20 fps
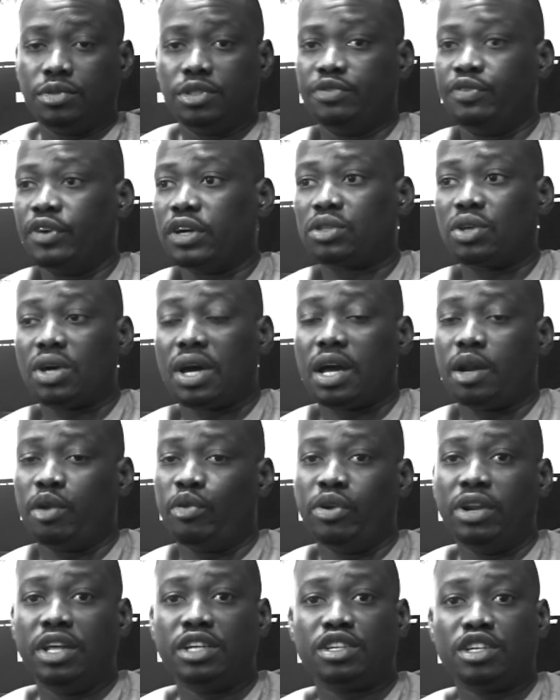Vector had a
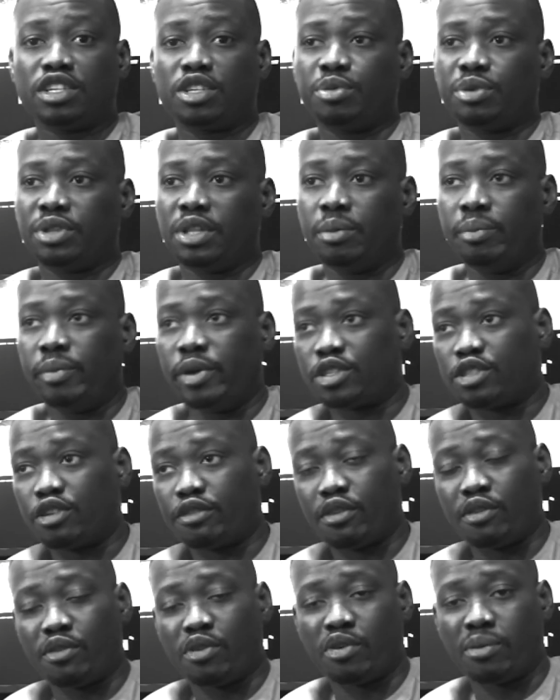relationship with him based off
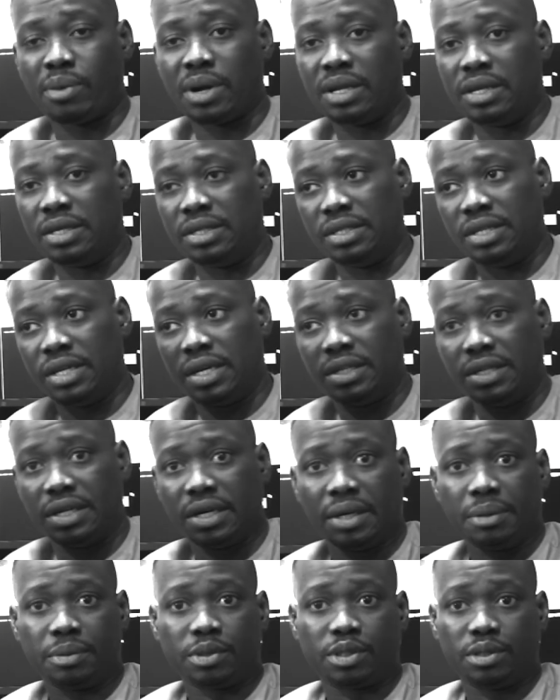of Obale India and their
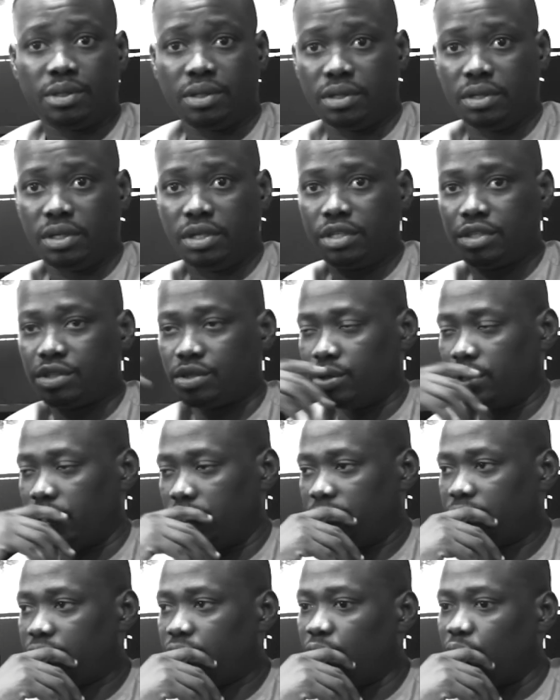history.
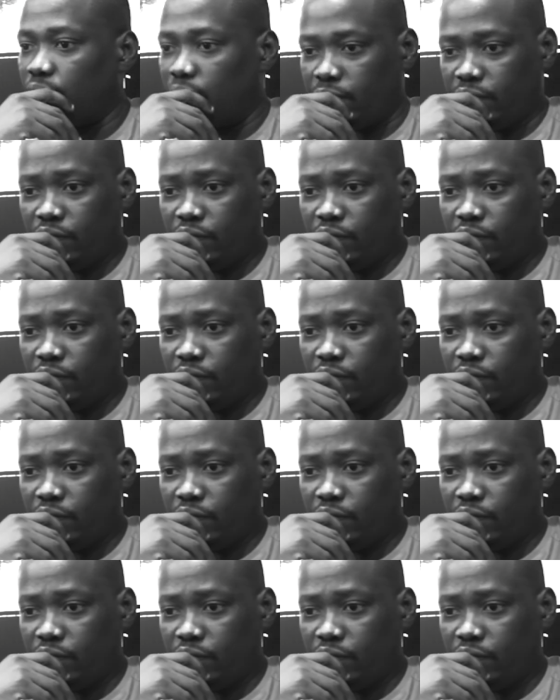So